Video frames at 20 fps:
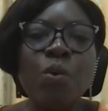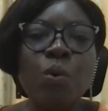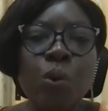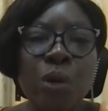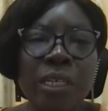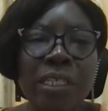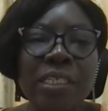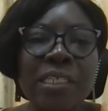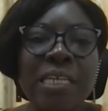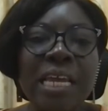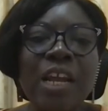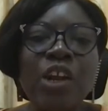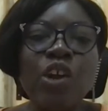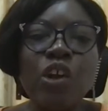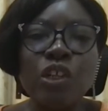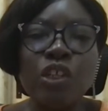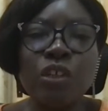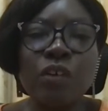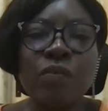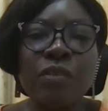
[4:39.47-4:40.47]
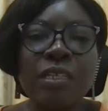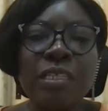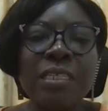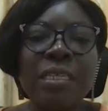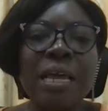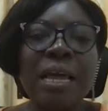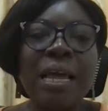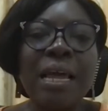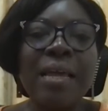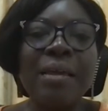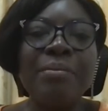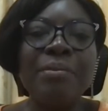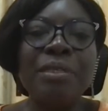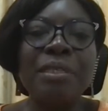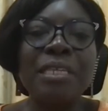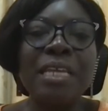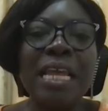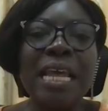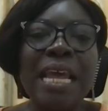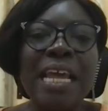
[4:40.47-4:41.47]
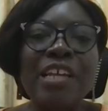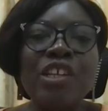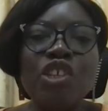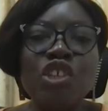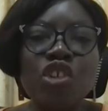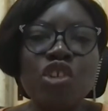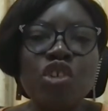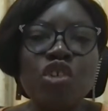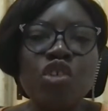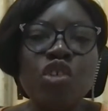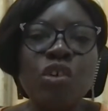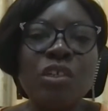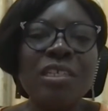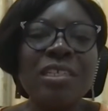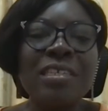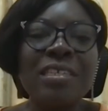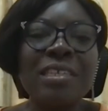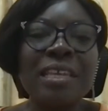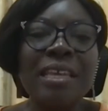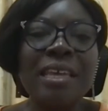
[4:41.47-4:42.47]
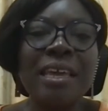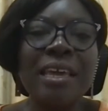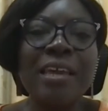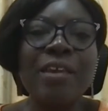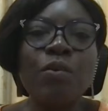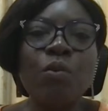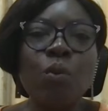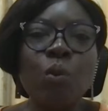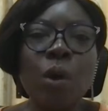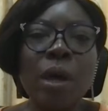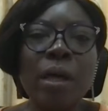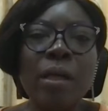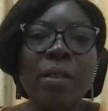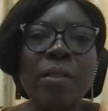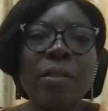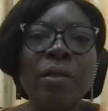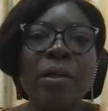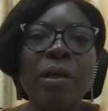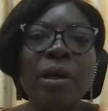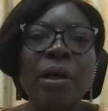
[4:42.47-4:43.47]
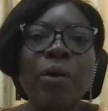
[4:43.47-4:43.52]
which a lot of the times is not syncing well